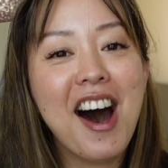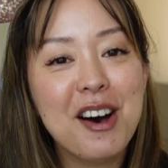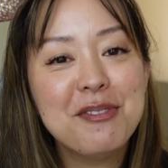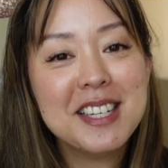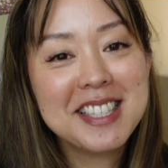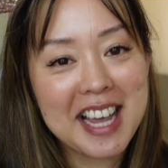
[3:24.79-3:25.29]

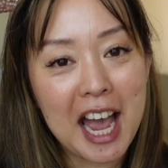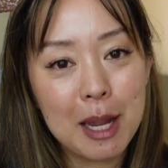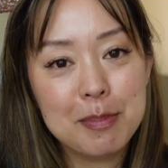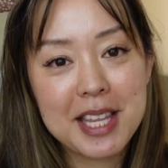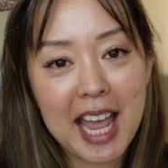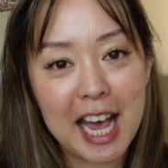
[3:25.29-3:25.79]

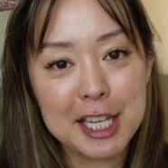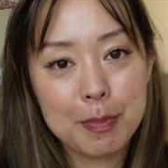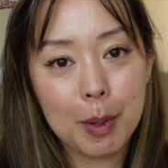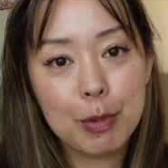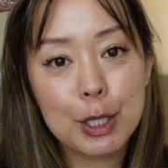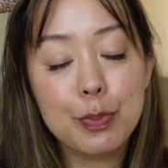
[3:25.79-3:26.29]
Oftentimes, cast
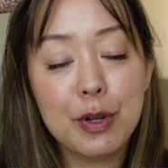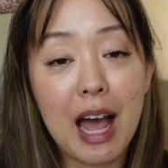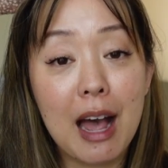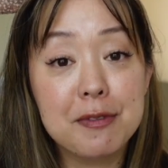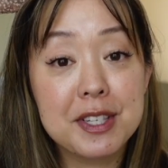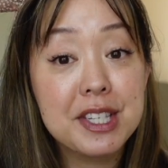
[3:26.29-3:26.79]
members will
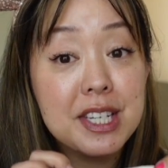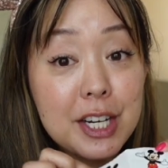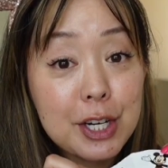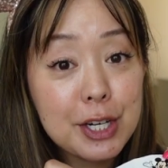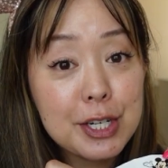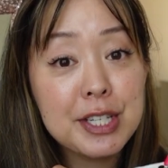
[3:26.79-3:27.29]
have
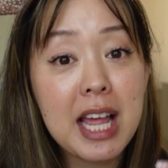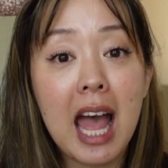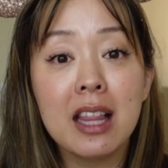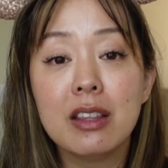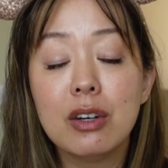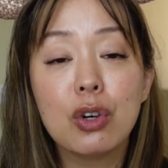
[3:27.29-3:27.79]
stickers
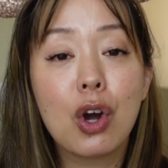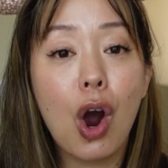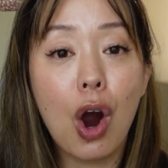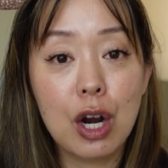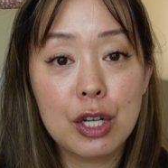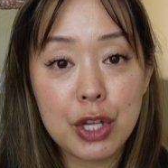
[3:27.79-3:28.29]
and little
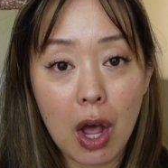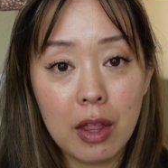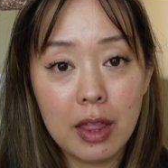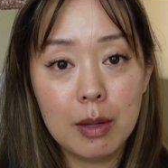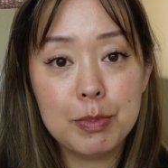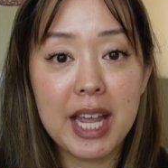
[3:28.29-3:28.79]
cards
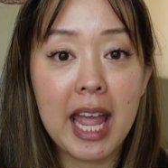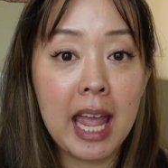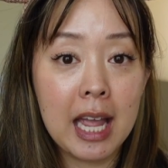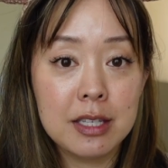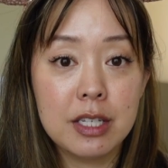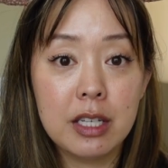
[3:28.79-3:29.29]
on them to
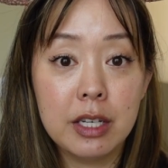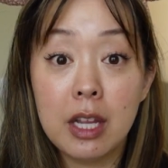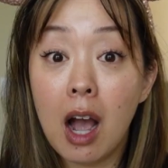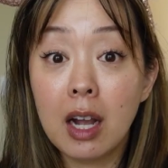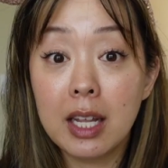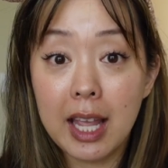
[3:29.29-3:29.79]
hand to
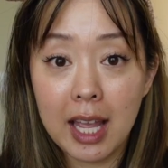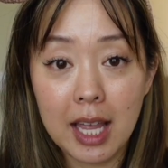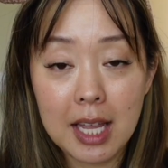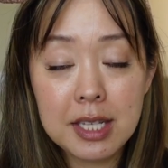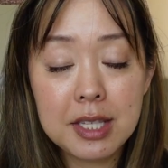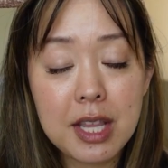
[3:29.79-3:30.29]
young
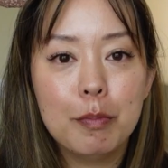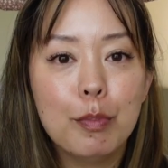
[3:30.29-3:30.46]
kids.